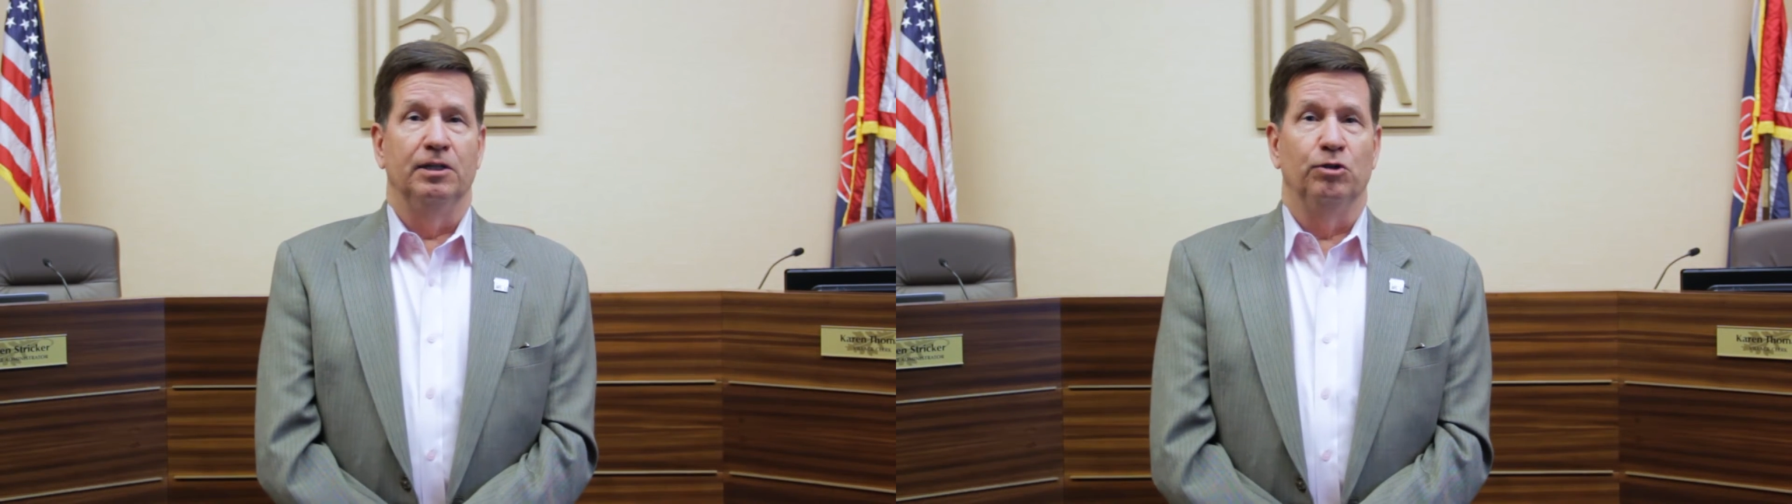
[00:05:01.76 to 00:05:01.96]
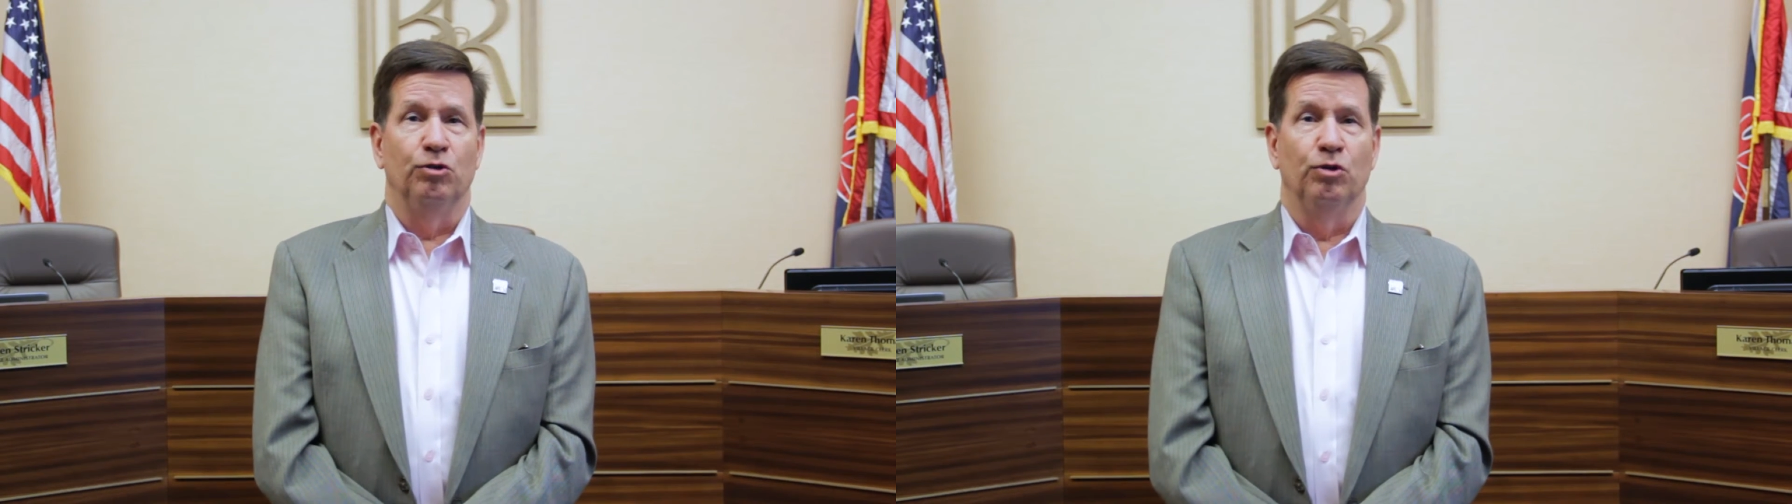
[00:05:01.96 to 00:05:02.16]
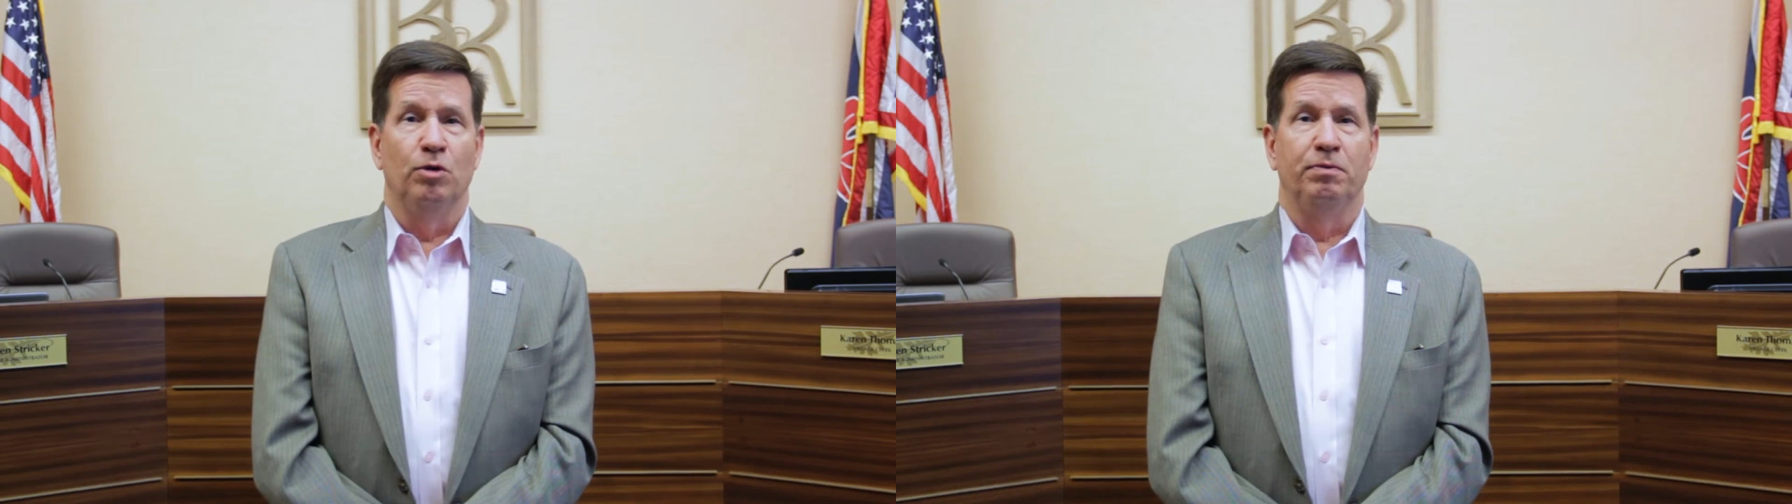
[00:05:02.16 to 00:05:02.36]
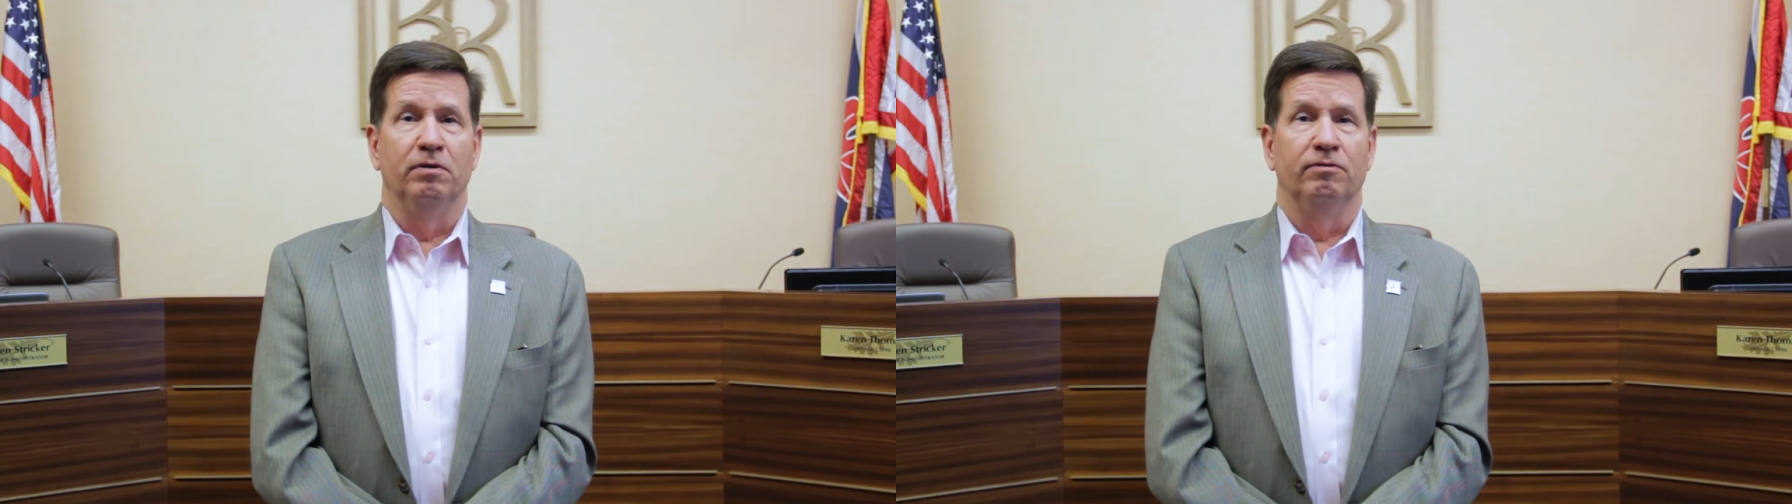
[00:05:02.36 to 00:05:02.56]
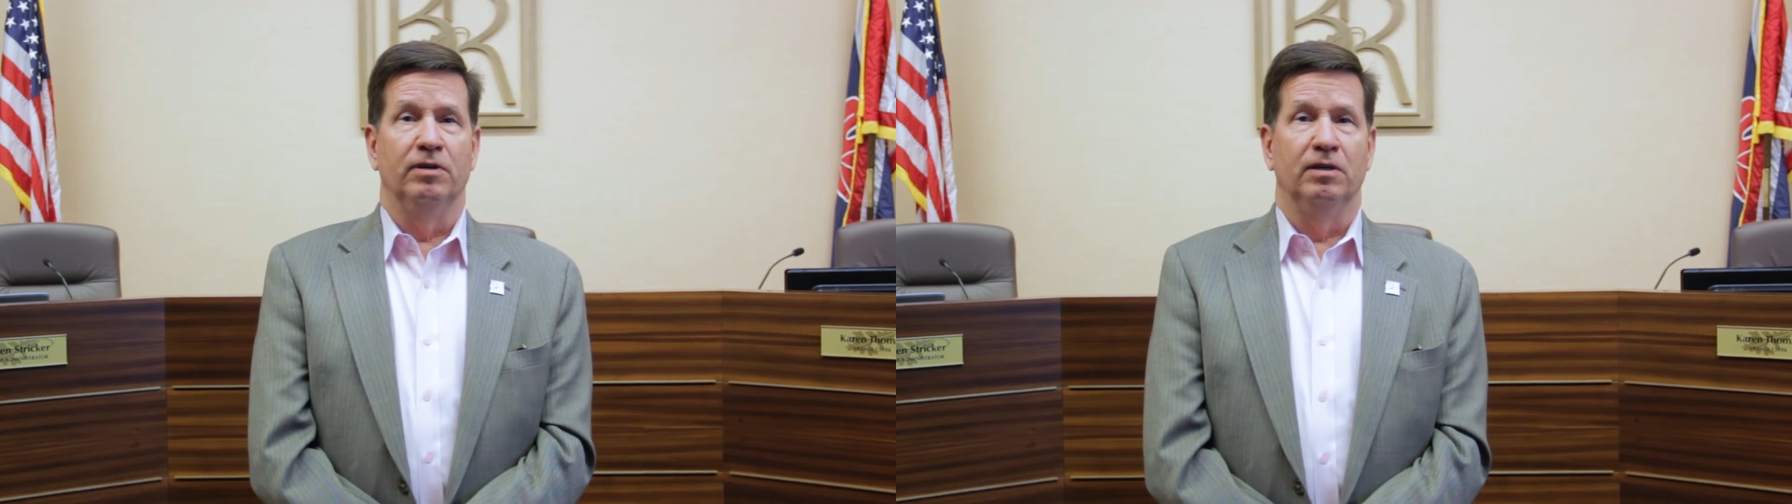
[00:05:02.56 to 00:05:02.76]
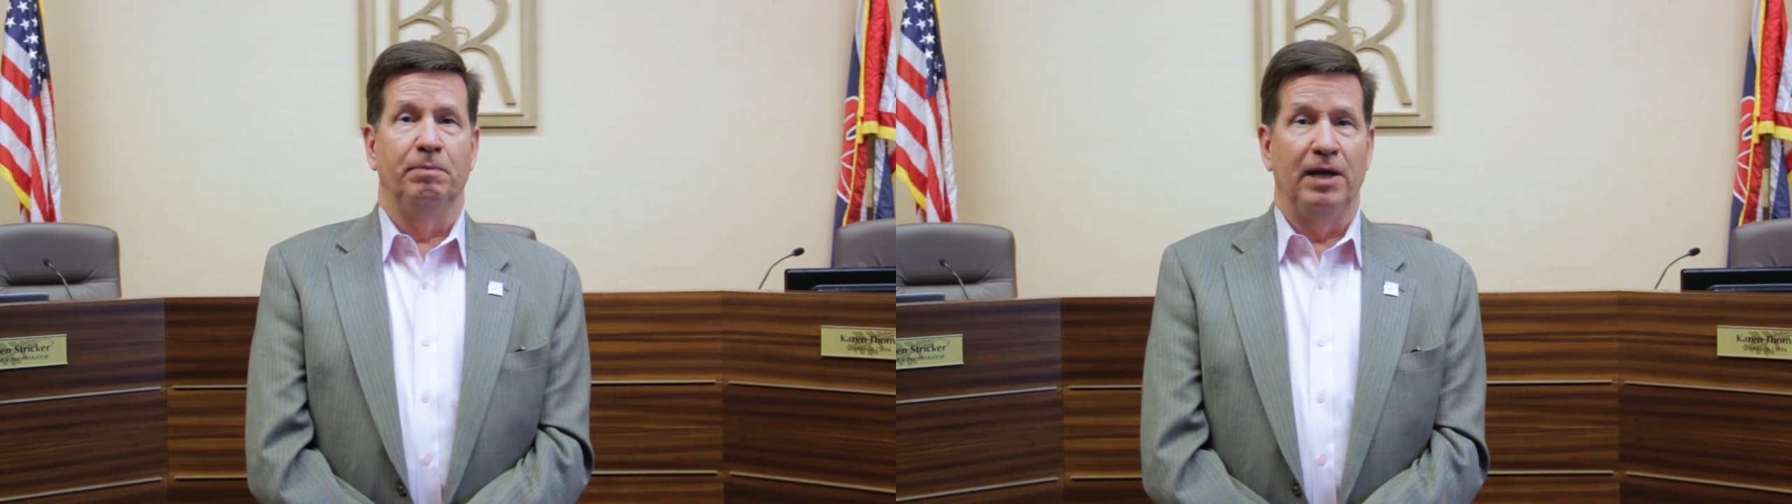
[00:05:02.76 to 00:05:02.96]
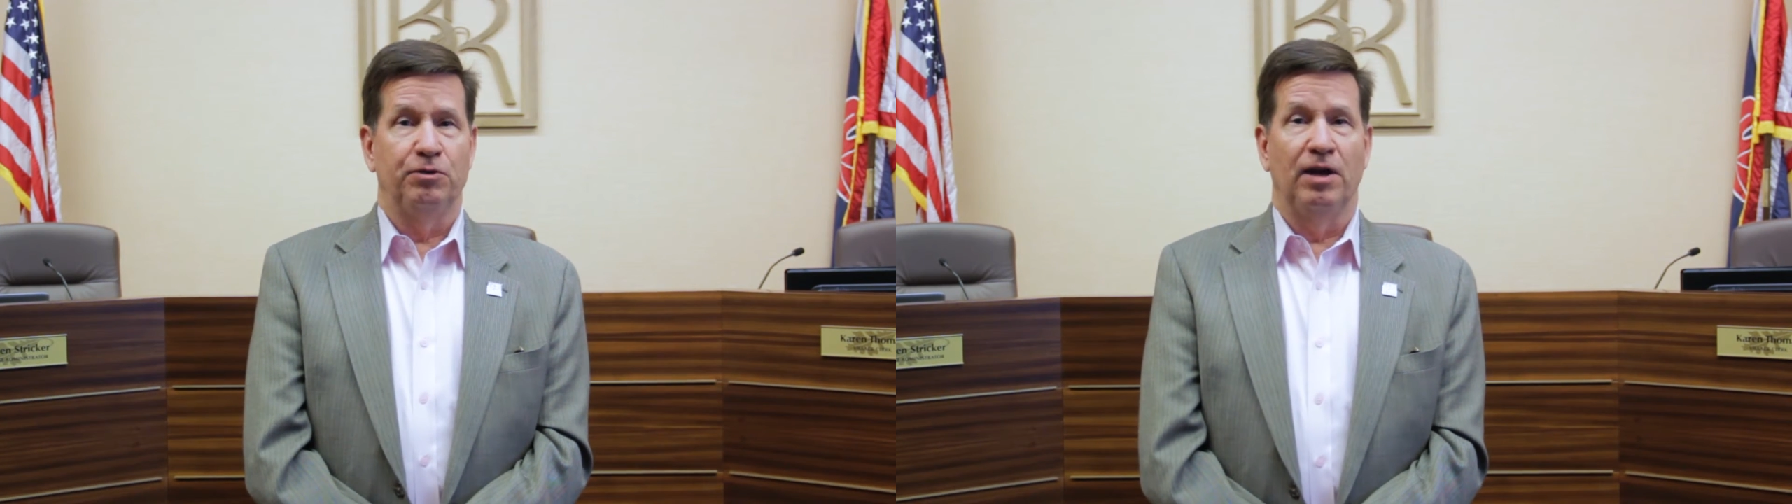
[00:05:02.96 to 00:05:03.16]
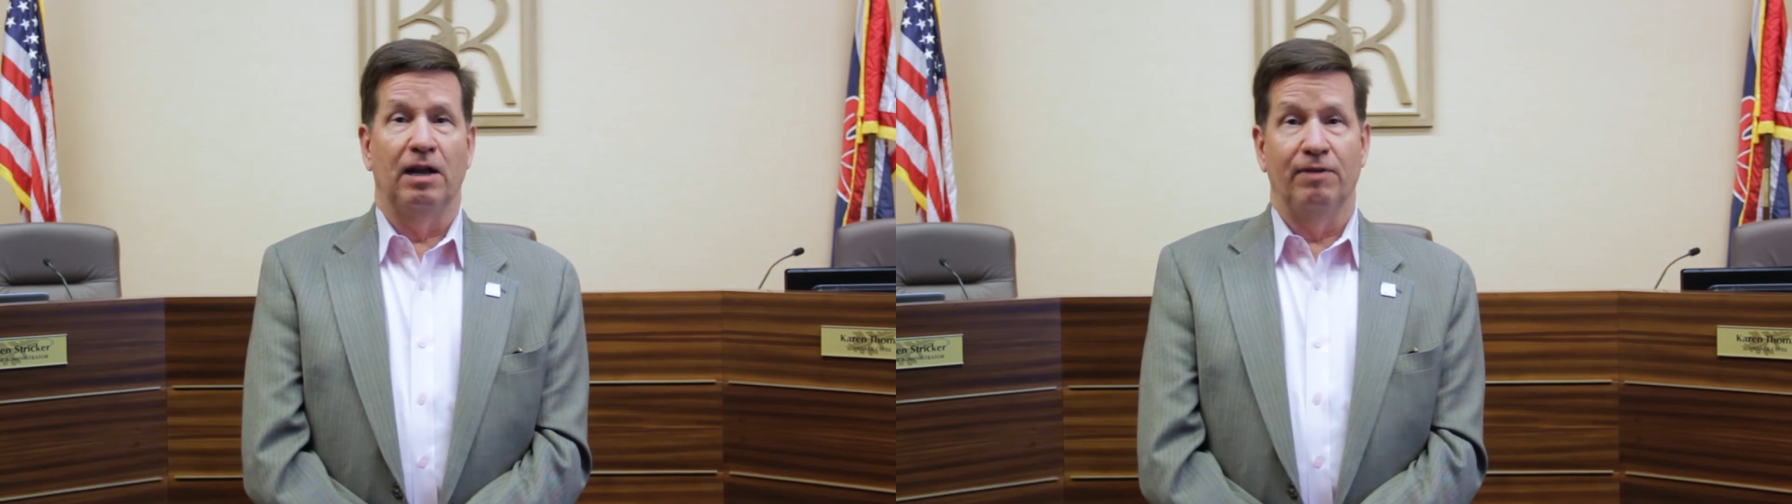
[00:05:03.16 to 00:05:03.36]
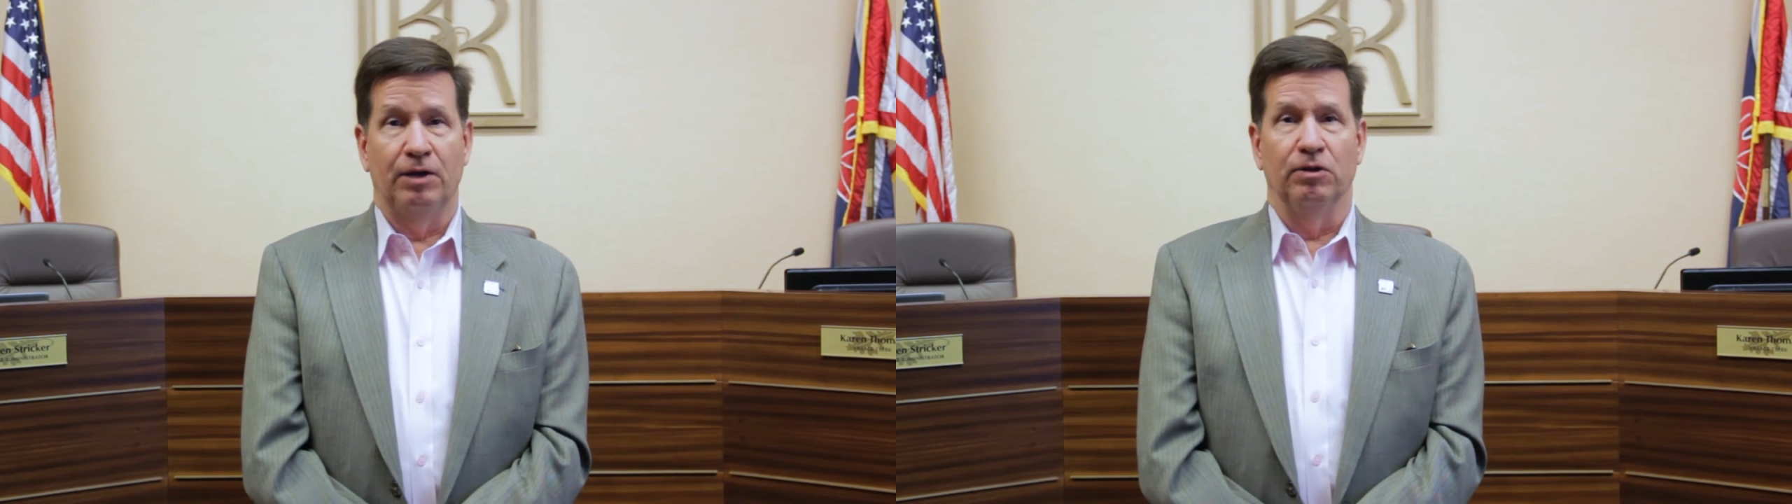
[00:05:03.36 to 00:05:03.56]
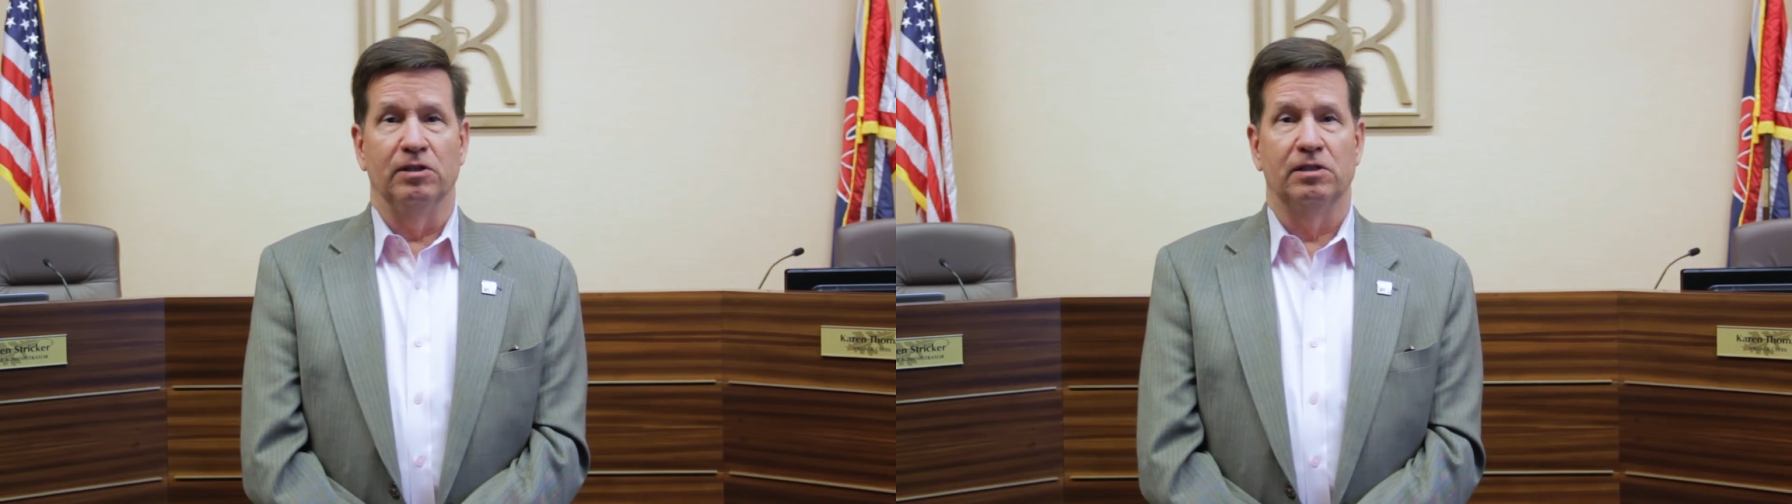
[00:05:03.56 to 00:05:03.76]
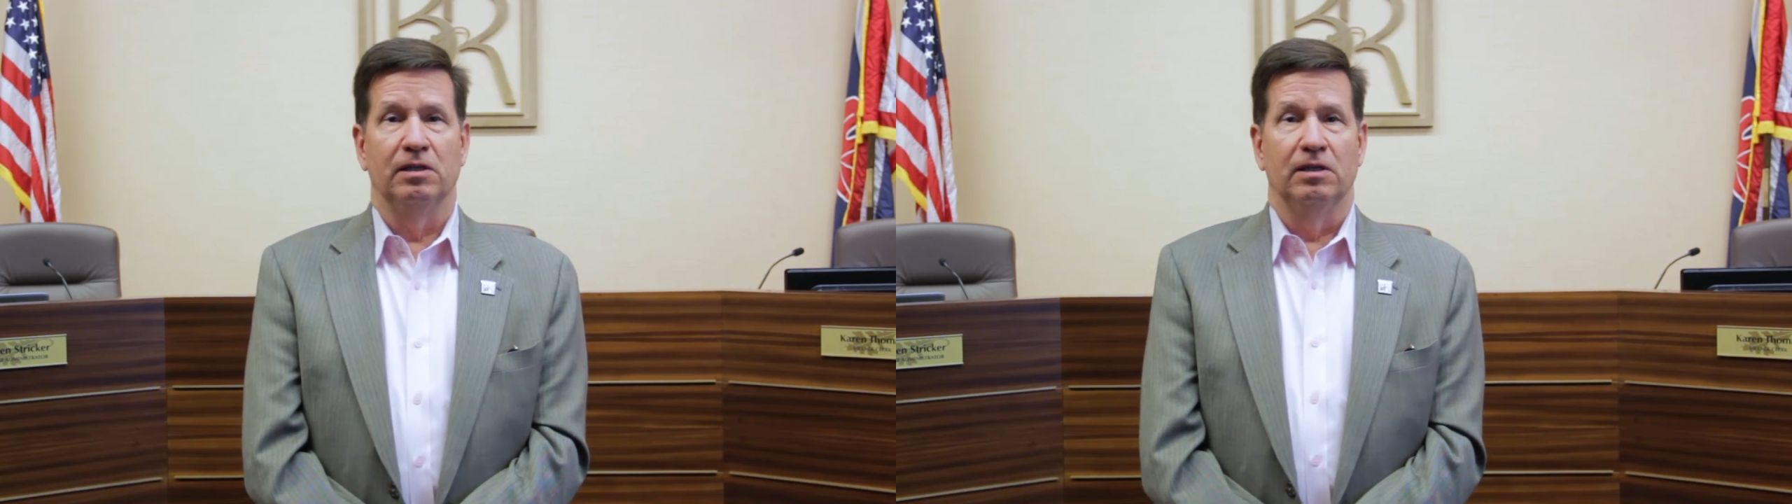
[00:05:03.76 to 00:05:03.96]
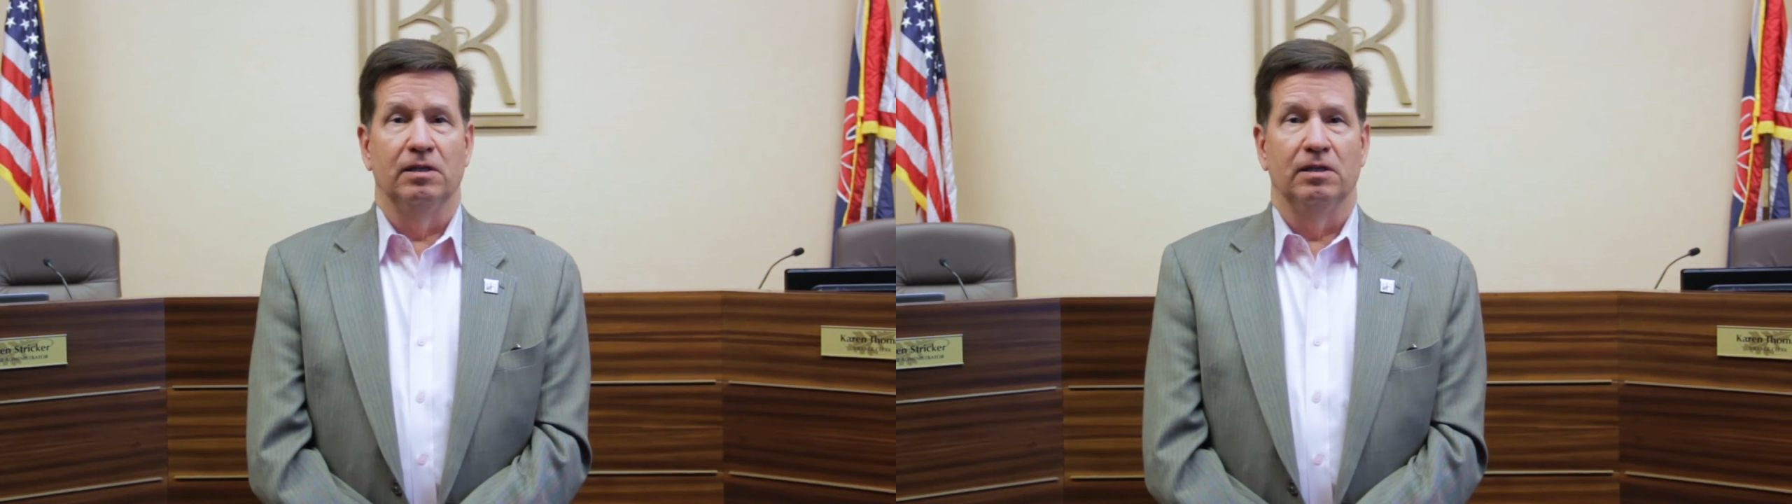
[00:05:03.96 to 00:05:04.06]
to a group of patriotic veterans